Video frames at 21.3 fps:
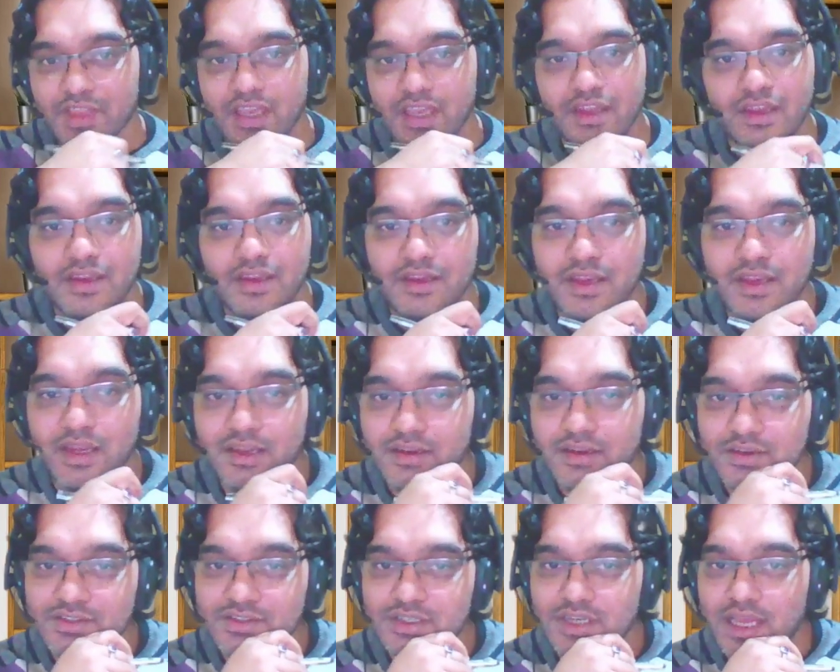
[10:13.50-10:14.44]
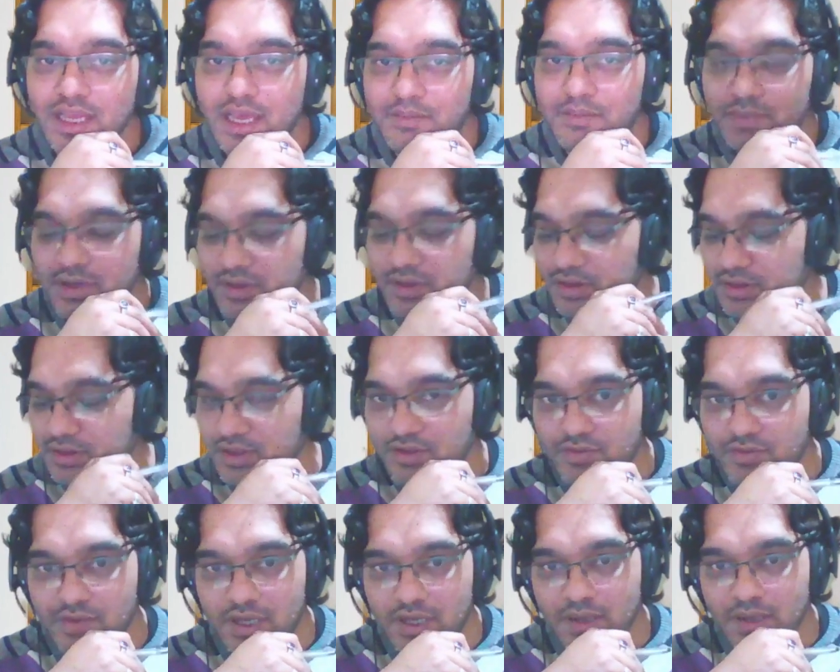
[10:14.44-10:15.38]
in India it doesn't happen
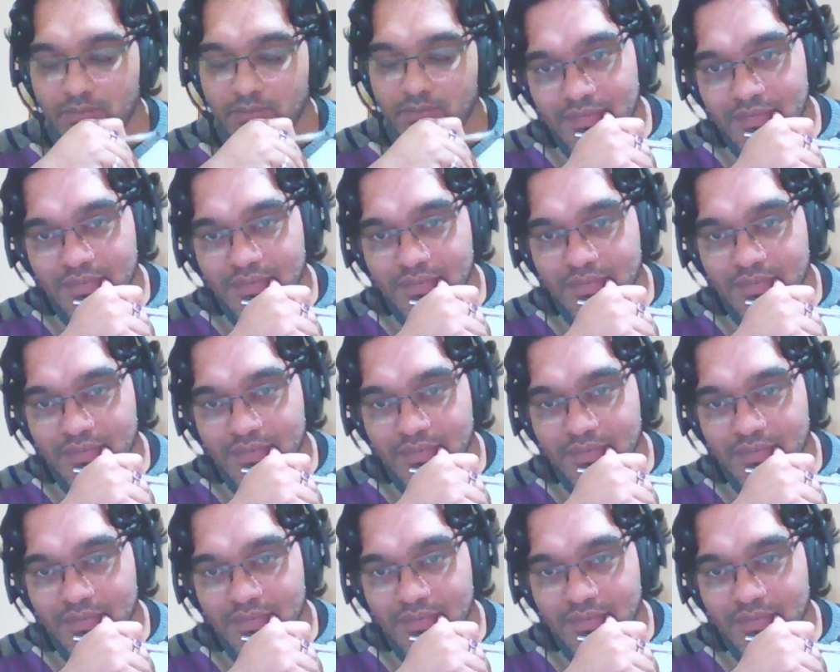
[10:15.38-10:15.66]
this way.